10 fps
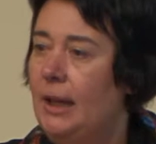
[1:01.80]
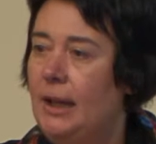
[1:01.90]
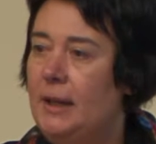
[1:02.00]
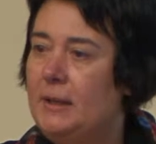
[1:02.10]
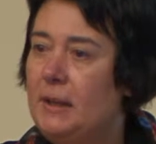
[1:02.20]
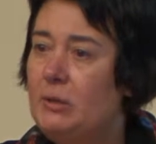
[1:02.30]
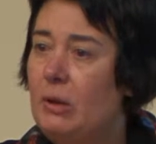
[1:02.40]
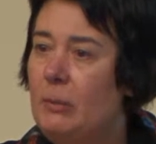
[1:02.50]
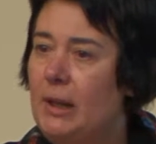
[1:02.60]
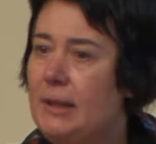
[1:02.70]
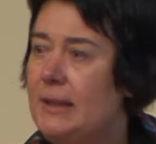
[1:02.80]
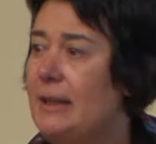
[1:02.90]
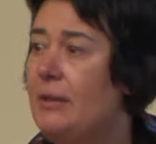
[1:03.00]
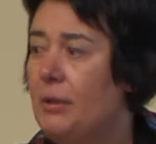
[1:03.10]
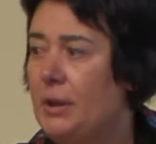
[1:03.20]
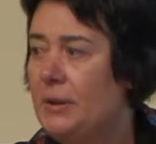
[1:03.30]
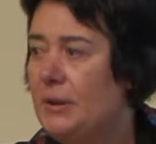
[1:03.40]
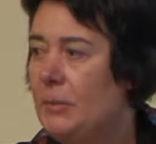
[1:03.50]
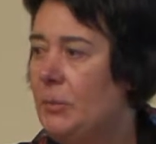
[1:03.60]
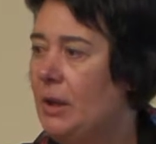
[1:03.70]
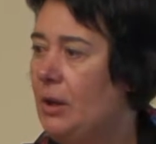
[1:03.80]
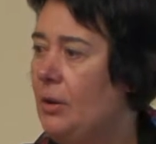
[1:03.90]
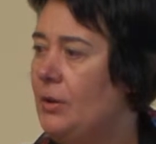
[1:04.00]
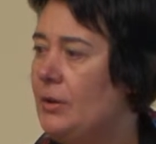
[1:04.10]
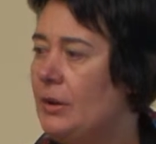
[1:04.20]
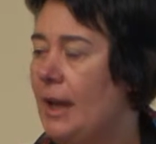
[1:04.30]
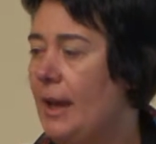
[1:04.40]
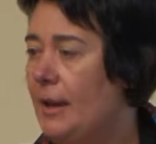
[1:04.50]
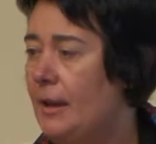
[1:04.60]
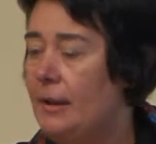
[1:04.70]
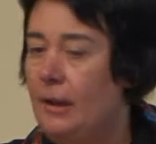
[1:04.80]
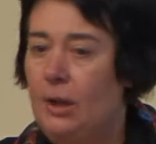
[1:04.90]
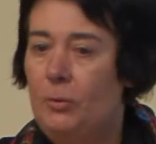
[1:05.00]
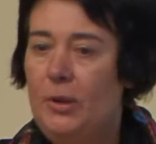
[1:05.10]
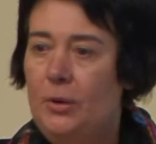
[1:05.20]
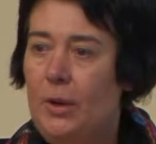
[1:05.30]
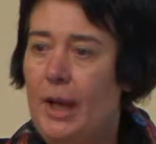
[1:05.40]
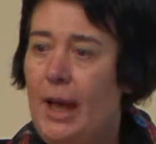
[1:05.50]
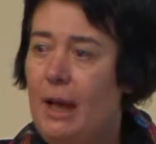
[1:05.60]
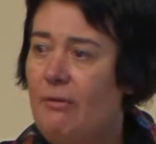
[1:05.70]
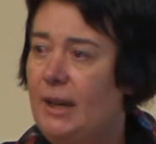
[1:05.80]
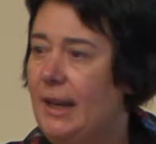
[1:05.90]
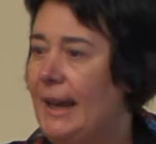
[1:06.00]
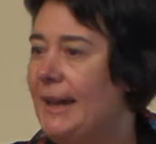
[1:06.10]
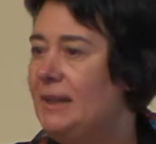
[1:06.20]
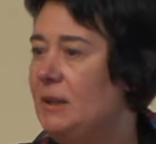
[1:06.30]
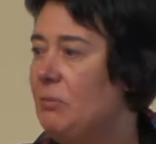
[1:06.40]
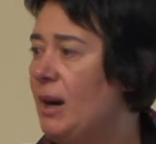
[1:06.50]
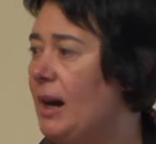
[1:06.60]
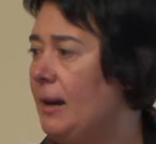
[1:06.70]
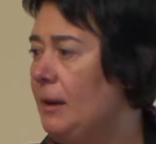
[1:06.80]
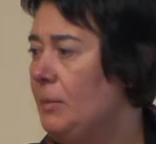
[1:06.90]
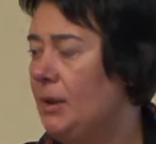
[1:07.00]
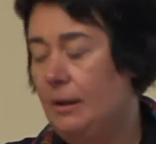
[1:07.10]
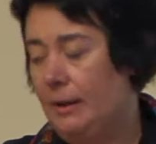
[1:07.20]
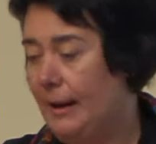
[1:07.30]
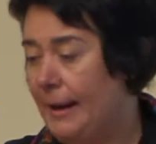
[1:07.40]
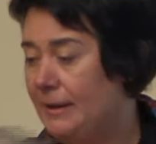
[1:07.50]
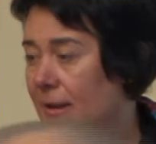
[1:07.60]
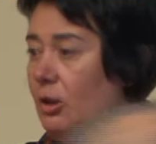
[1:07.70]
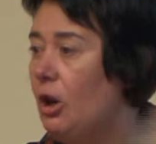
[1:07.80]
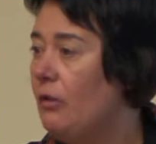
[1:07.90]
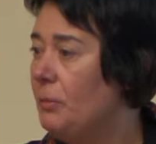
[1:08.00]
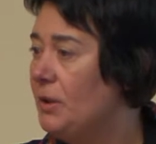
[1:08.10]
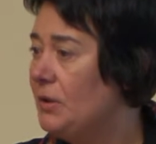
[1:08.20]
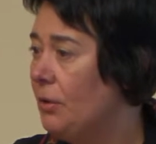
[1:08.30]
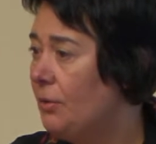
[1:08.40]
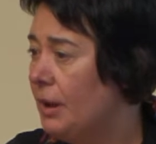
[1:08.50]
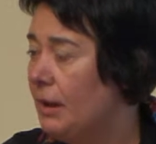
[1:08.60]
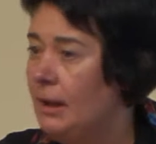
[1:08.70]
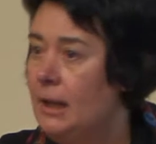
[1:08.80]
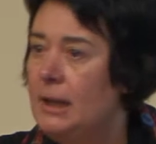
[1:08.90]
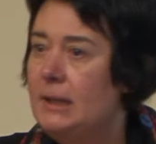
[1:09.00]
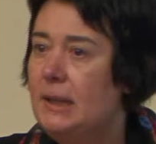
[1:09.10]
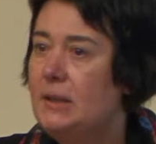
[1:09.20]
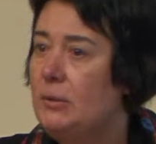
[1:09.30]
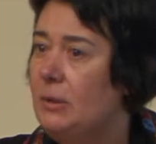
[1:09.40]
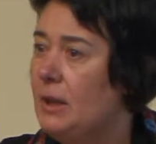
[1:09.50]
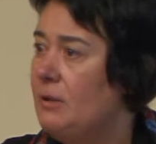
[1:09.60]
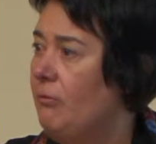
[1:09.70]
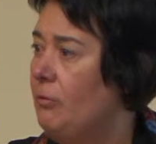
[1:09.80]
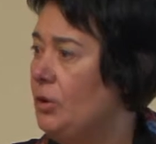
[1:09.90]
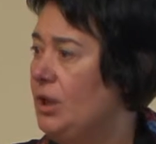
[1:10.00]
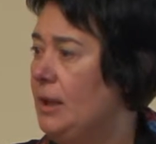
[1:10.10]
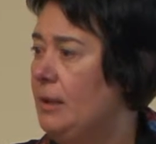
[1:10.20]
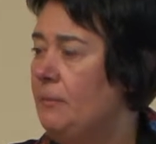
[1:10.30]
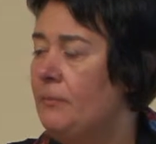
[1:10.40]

is extremely serious because A, we don't have an elected parliament, an elected government, since 2014.